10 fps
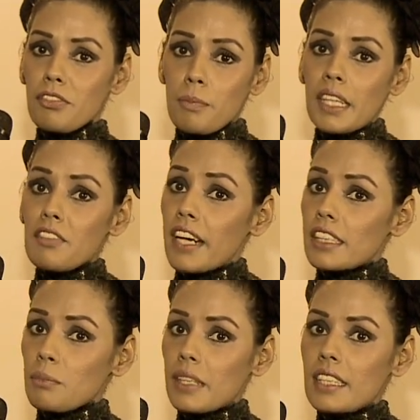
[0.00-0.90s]
For me,
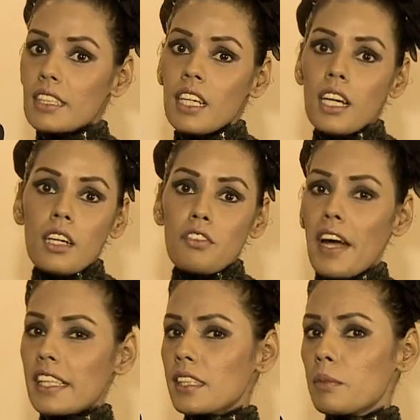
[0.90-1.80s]
fashion means
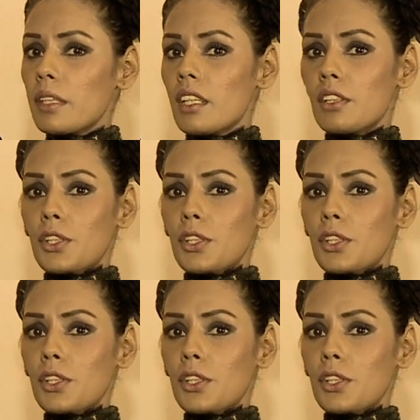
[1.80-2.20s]
fashionable,